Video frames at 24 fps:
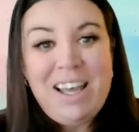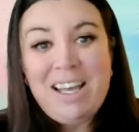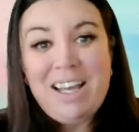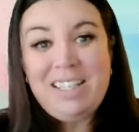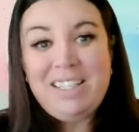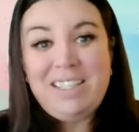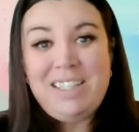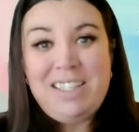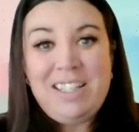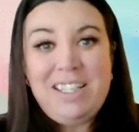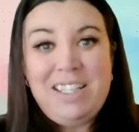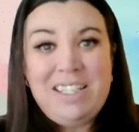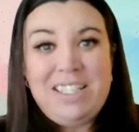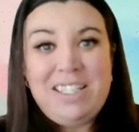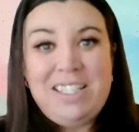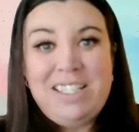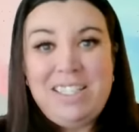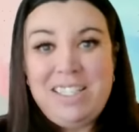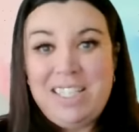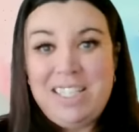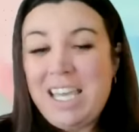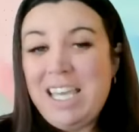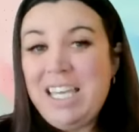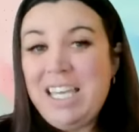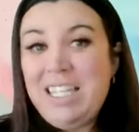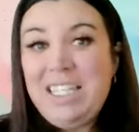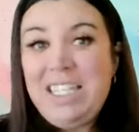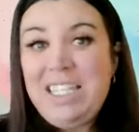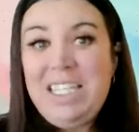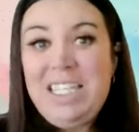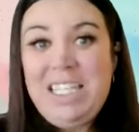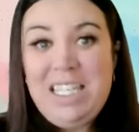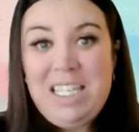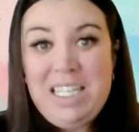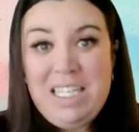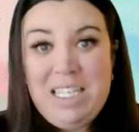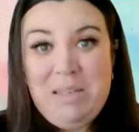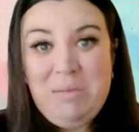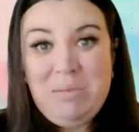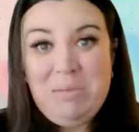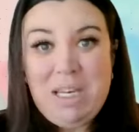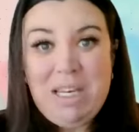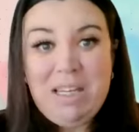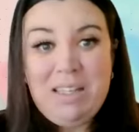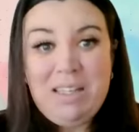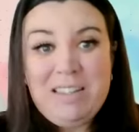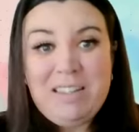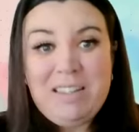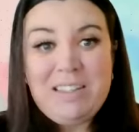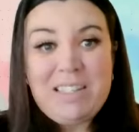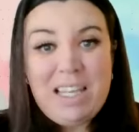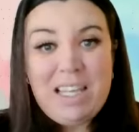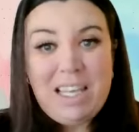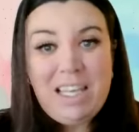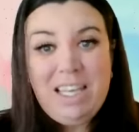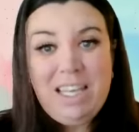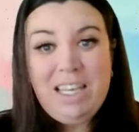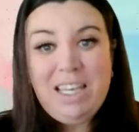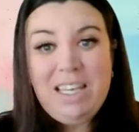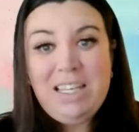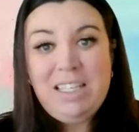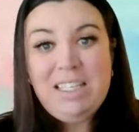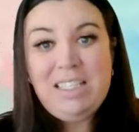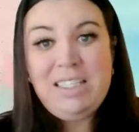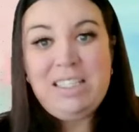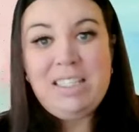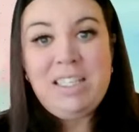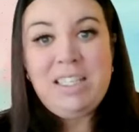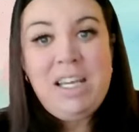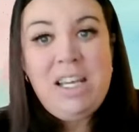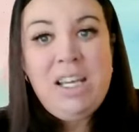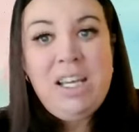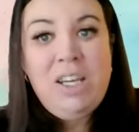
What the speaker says: I send daily emails, and